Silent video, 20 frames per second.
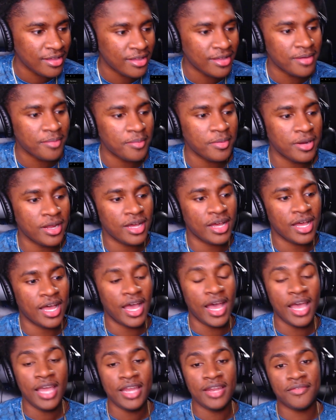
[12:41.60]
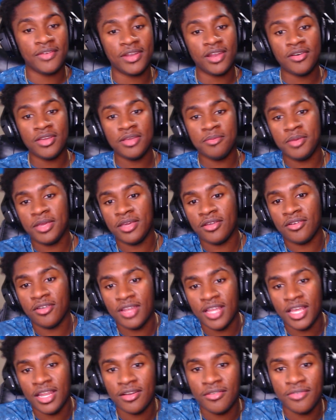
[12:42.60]
Bruh, I didn't even know he be in
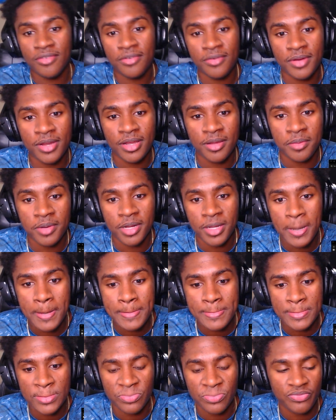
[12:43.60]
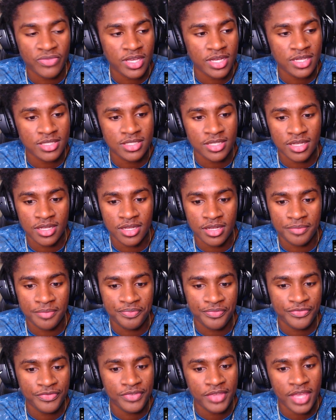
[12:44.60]
Orlando for real, bro. Cause if
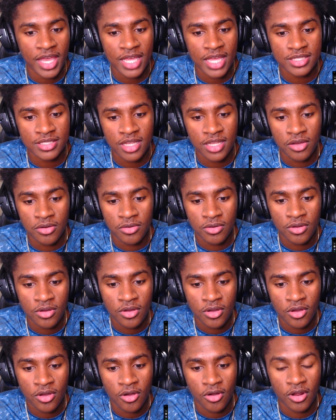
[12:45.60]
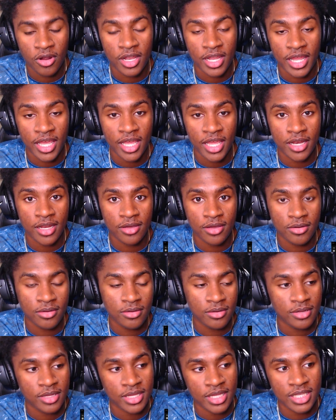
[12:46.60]
you guys know, Orlando
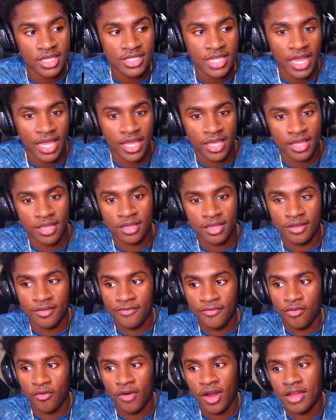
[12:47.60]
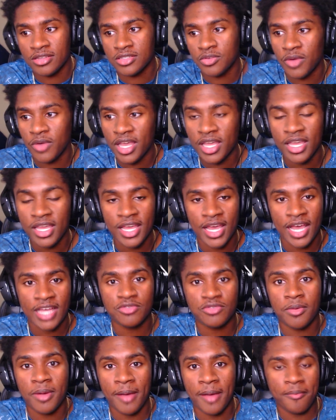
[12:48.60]
is like 4 hours away. That's
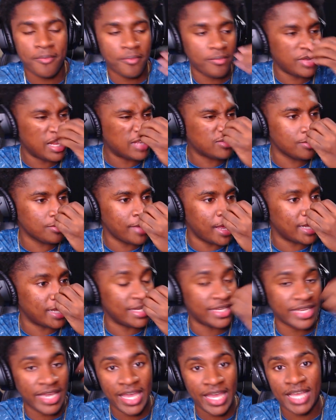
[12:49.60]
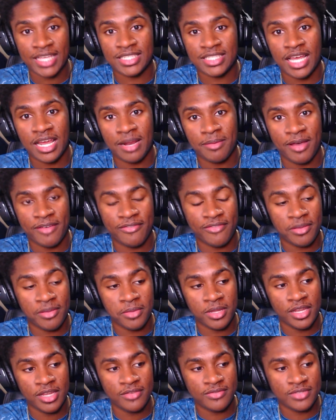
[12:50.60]
where my dad's side of my family
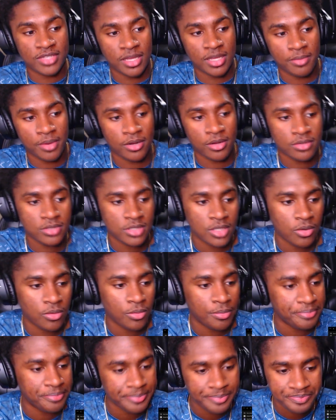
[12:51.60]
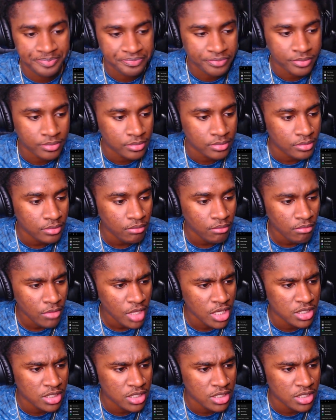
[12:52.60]
lives at, bro. So it's